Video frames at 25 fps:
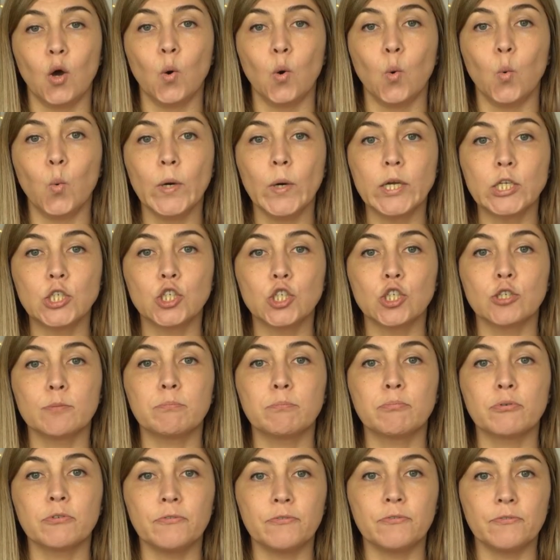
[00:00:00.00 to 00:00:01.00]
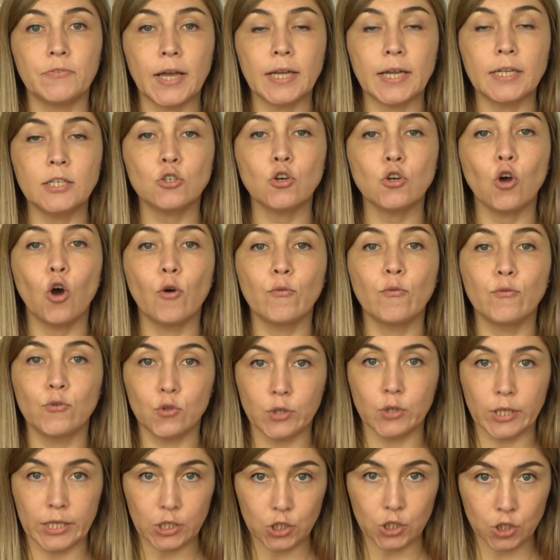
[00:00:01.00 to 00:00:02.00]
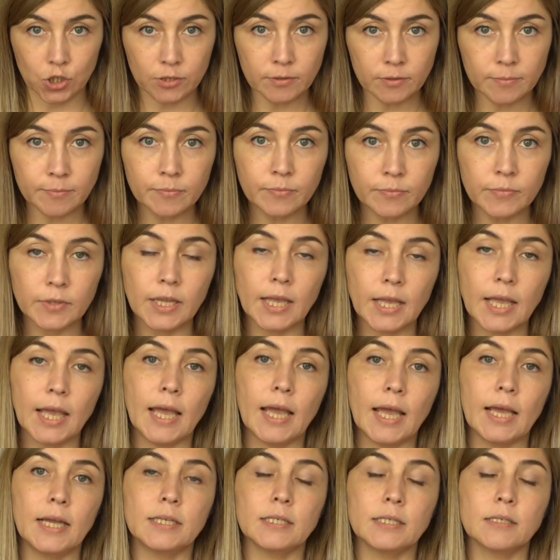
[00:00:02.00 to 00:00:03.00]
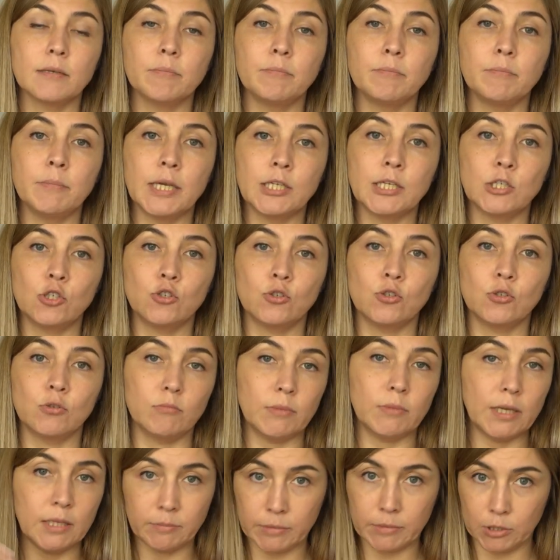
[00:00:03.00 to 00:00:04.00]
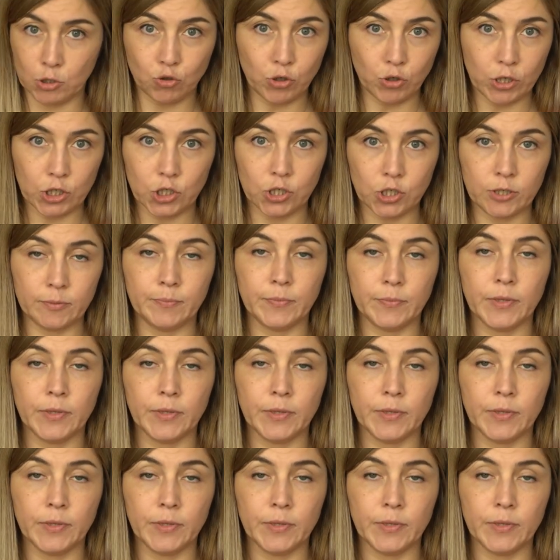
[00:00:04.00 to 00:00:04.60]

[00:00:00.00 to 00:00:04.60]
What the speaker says: which prevent ovulation and menstruation.